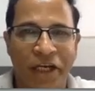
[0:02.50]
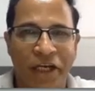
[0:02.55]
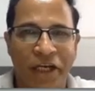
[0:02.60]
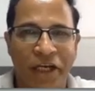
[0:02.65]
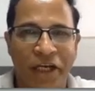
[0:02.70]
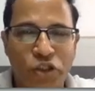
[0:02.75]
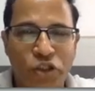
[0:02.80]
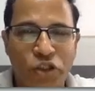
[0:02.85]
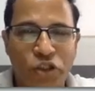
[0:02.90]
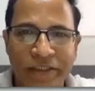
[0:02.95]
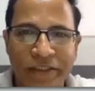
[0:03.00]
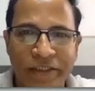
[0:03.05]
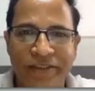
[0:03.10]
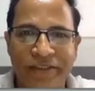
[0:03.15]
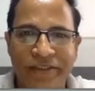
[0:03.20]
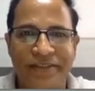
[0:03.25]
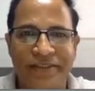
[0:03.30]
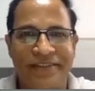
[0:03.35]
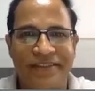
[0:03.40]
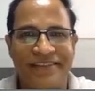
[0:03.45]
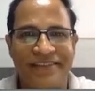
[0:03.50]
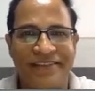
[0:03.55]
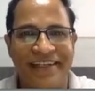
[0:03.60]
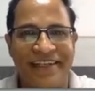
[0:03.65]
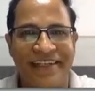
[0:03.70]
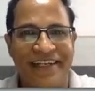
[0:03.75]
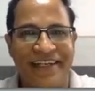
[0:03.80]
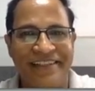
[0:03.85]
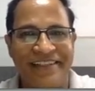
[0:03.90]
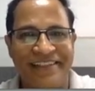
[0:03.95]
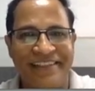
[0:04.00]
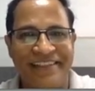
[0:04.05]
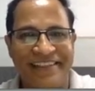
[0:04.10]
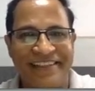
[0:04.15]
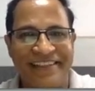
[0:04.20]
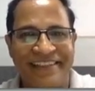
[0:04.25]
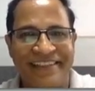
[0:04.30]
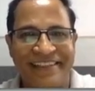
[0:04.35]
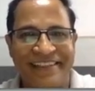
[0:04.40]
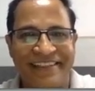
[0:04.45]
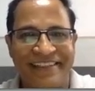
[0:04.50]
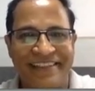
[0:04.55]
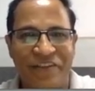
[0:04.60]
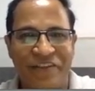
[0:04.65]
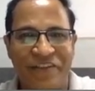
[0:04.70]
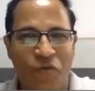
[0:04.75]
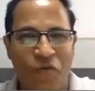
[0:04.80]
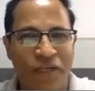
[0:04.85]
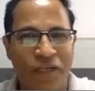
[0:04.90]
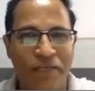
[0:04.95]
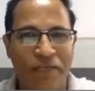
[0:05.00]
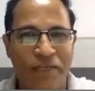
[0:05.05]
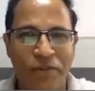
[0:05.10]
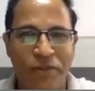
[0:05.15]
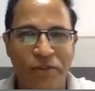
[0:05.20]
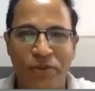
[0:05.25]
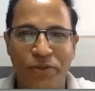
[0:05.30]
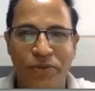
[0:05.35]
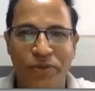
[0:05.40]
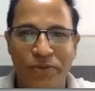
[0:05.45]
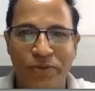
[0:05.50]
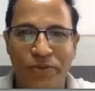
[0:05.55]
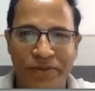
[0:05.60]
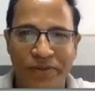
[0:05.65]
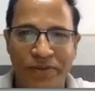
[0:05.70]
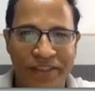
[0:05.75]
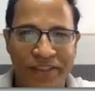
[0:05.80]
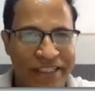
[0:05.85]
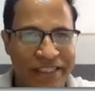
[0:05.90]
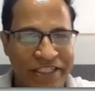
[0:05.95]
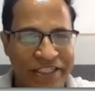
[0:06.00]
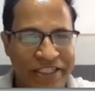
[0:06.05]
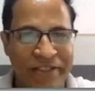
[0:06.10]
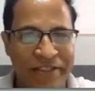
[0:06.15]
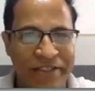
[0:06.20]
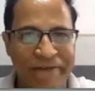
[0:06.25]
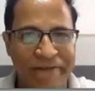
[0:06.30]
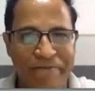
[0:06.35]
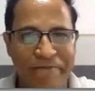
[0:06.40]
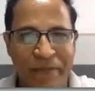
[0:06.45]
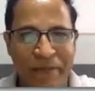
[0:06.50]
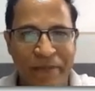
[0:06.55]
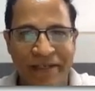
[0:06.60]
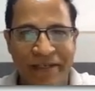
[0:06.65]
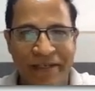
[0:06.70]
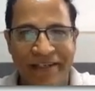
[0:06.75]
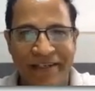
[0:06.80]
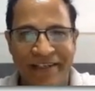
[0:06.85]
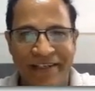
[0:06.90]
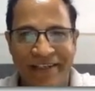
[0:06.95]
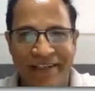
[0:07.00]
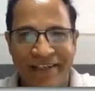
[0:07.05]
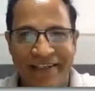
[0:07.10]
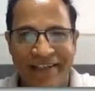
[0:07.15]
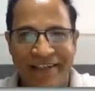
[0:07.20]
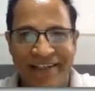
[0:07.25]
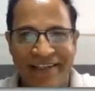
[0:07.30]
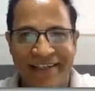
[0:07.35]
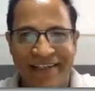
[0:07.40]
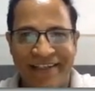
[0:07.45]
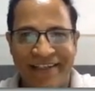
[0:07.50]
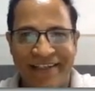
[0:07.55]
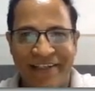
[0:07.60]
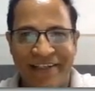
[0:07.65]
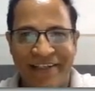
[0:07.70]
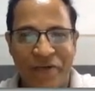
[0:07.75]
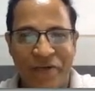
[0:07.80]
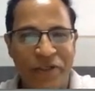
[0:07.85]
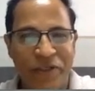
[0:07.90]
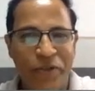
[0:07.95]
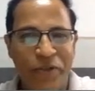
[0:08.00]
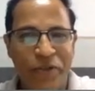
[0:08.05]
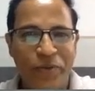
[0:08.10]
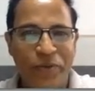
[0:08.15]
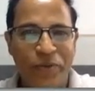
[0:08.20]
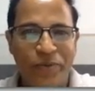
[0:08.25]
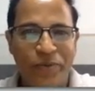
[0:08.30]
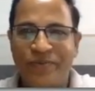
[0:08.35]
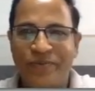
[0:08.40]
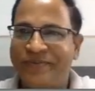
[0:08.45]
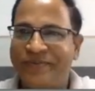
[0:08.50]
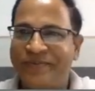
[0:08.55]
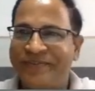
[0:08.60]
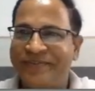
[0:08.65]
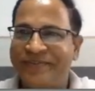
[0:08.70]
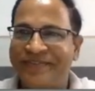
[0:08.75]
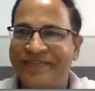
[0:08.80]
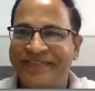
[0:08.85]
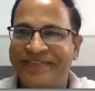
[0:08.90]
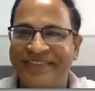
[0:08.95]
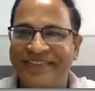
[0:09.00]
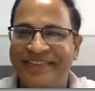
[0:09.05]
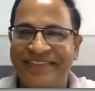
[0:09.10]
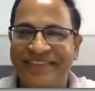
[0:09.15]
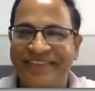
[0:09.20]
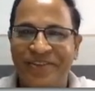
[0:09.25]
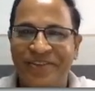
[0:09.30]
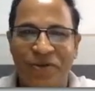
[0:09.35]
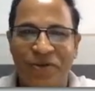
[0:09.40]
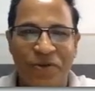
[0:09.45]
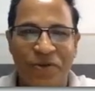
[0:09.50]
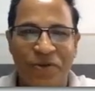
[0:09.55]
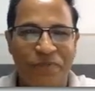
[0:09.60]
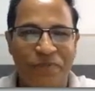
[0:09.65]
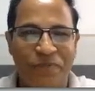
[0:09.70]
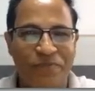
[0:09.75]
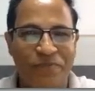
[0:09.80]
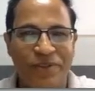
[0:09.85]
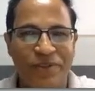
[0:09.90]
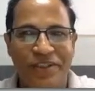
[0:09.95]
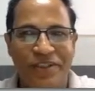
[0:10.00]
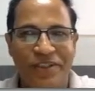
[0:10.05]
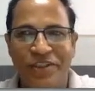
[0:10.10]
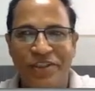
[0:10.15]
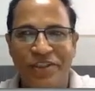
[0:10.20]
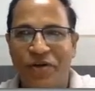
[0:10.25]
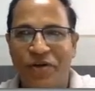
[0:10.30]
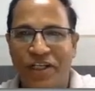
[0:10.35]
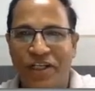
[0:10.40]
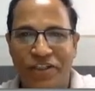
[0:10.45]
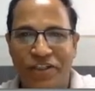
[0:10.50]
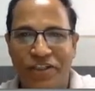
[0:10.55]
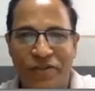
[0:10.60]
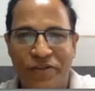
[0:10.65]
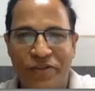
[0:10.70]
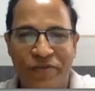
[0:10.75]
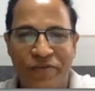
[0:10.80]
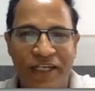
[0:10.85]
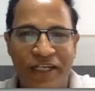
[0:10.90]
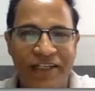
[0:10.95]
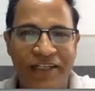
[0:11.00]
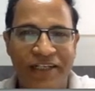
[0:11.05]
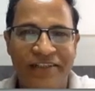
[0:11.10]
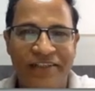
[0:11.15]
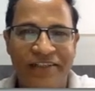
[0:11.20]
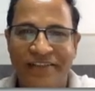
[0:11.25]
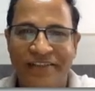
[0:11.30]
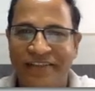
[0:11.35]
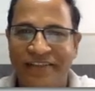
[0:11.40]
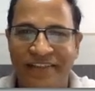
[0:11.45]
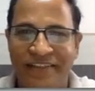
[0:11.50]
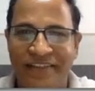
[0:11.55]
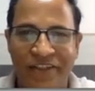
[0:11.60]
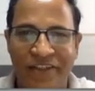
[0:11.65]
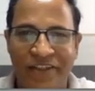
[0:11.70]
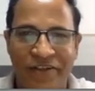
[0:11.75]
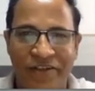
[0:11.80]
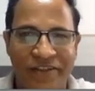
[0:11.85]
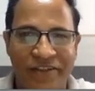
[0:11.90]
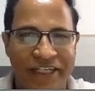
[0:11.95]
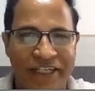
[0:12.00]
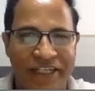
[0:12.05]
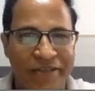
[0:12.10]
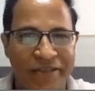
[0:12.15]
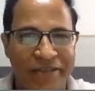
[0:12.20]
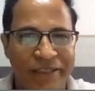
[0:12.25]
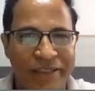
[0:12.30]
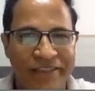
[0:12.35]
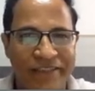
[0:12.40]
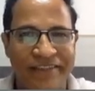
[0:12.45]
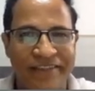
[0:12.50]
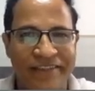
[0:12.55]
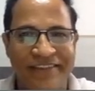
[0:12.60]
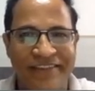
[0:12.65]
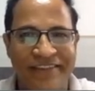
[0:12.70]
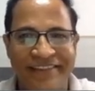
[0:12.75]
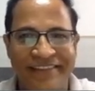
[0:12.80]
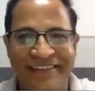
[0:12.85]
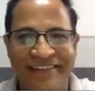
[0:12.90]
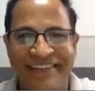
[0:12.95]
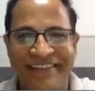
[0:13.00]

Hello students and uh, welcome to the session. Uh, how are you? Hope uh, you all are doing well in your academics.